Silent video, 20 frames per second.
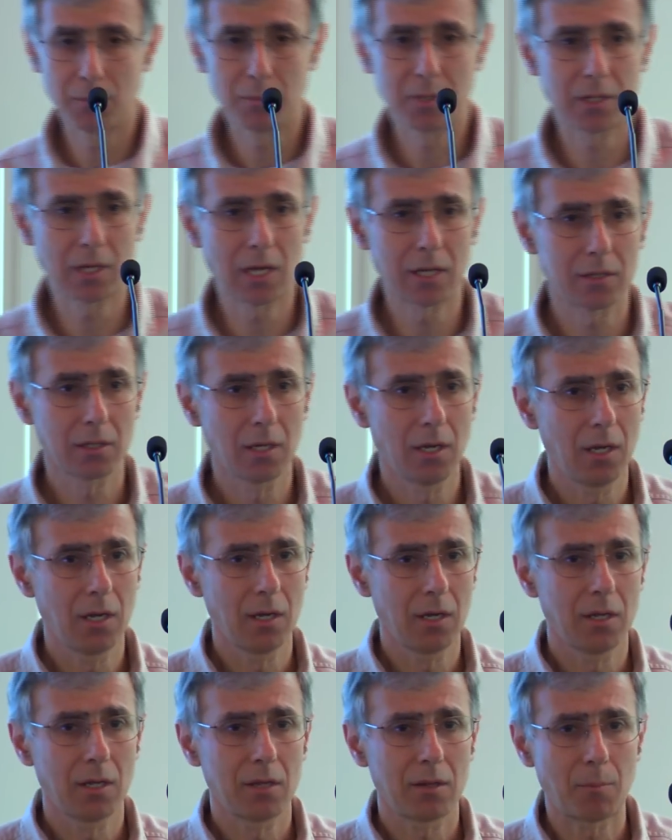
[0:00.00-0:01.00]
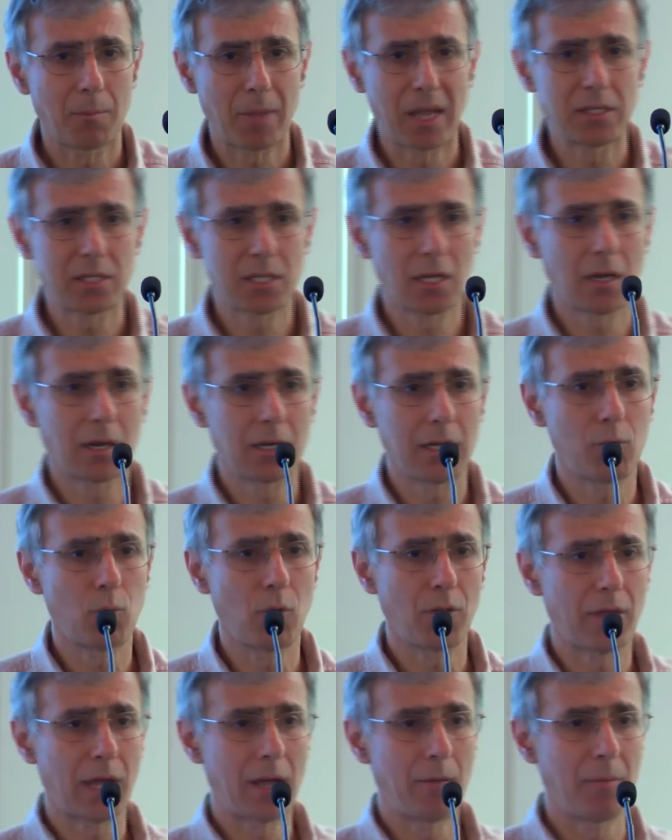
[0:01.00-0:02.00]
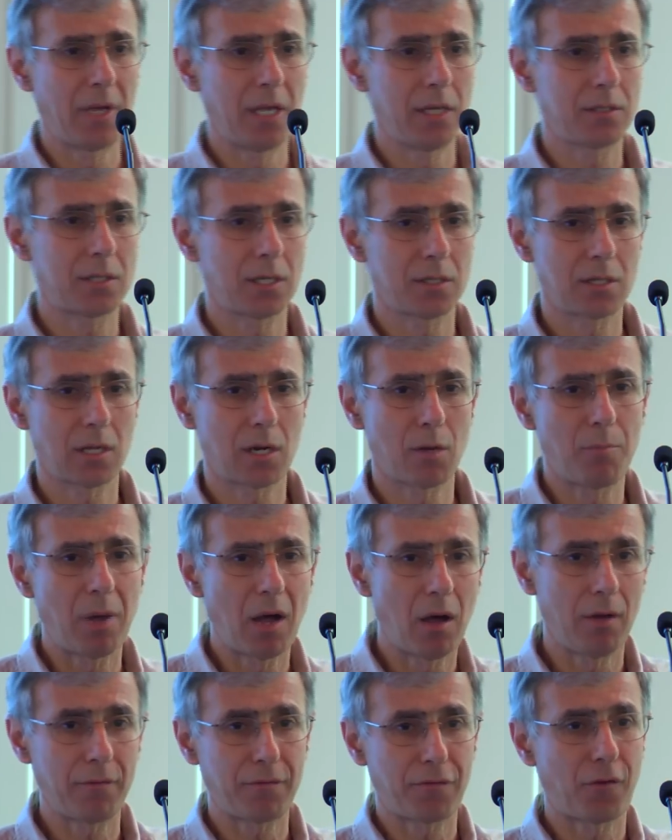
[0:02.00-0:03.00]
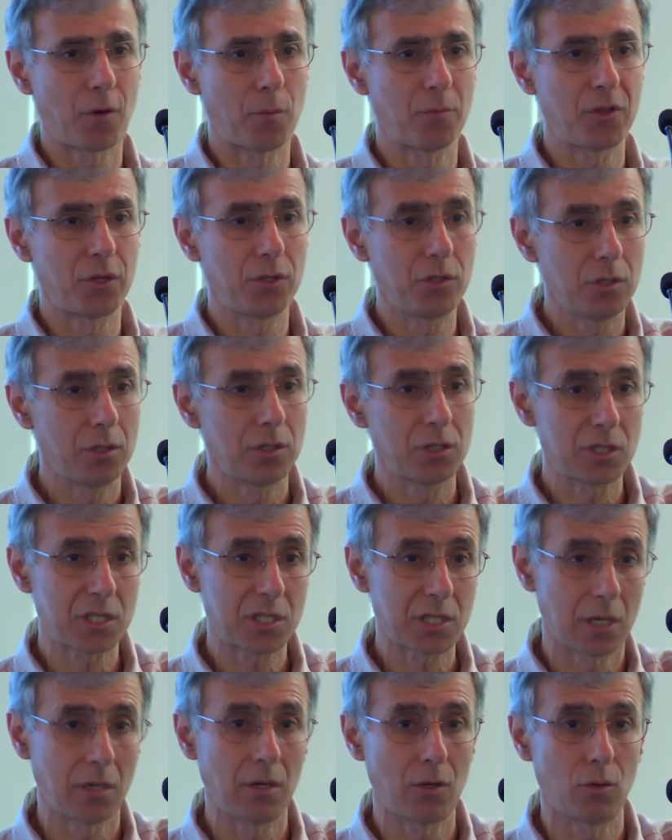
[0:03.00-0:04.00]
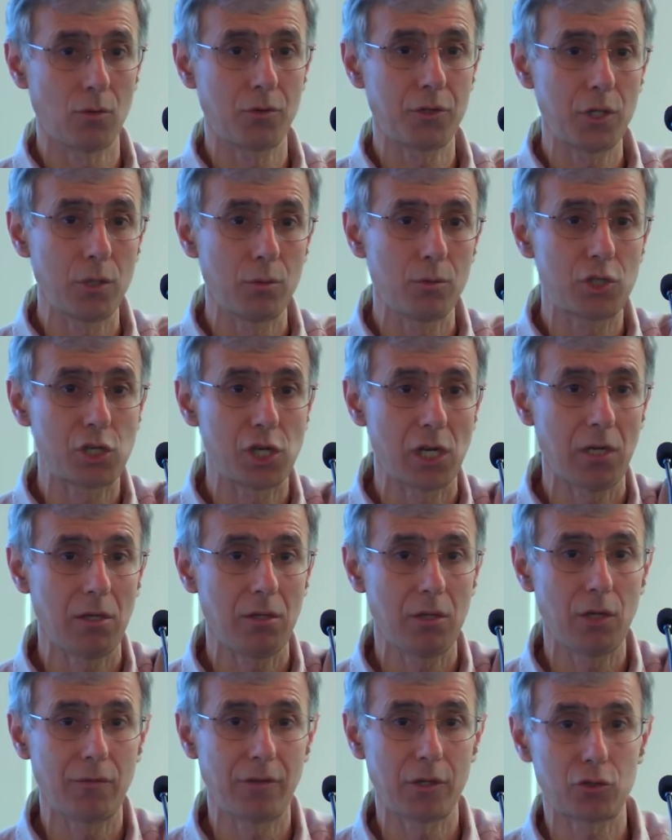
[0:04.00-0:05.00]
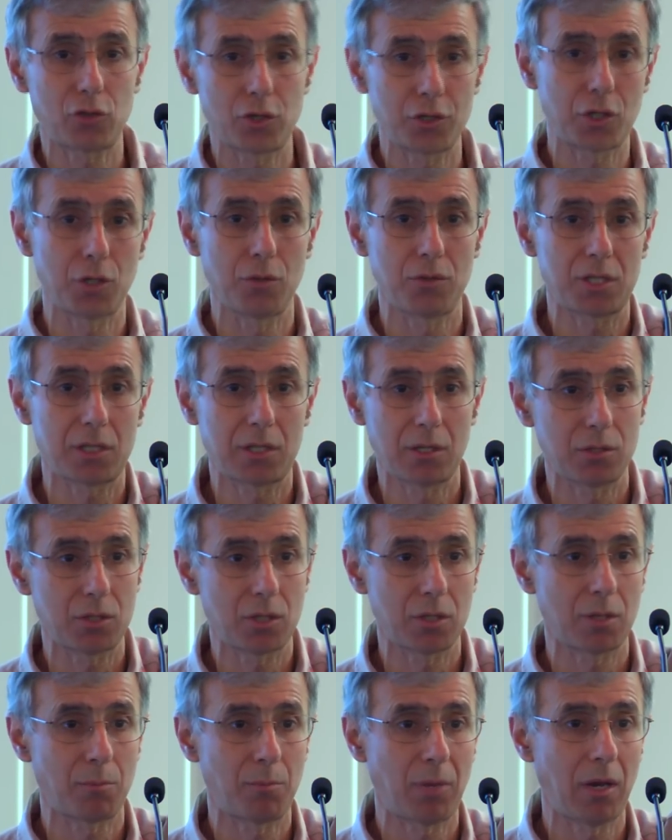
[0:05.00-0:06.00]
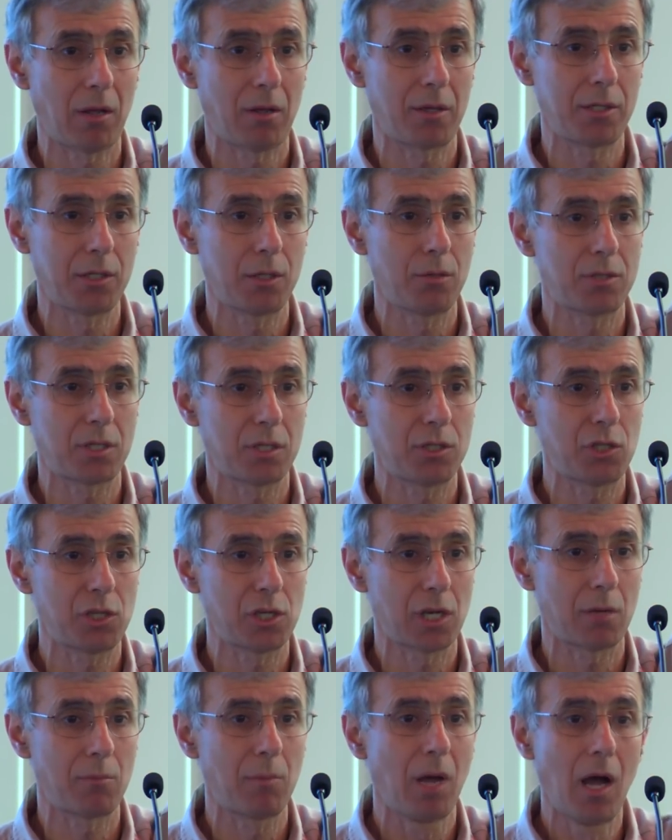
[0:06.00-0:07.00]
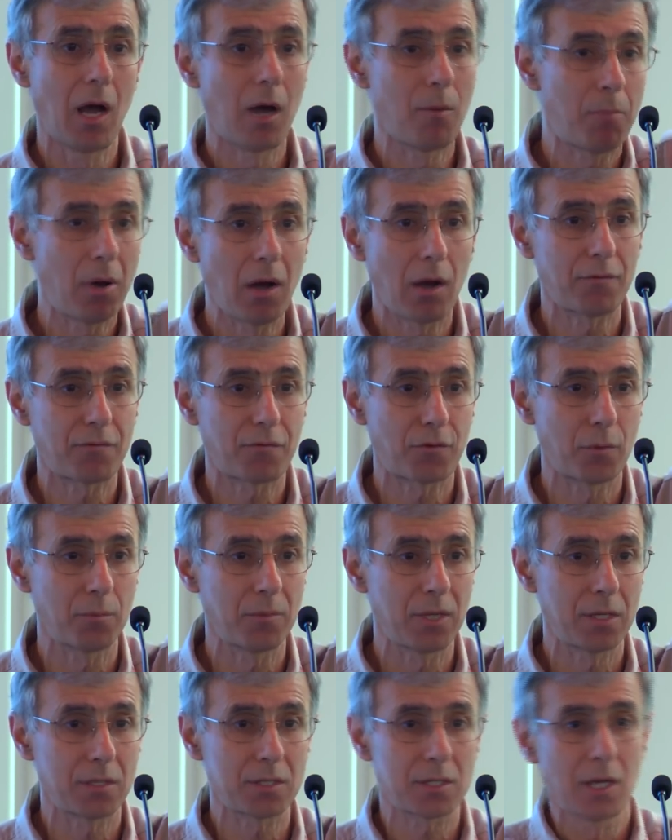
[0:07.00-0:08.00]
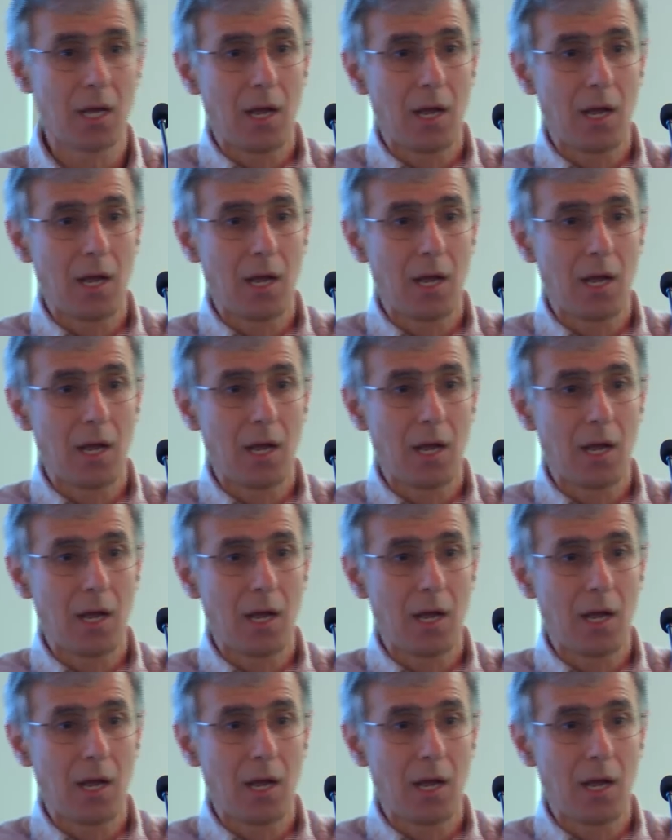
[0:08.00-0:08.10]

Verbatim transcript: But basically what that means is that apart from the single new gene you've introduced into the plant using GM, apart from this,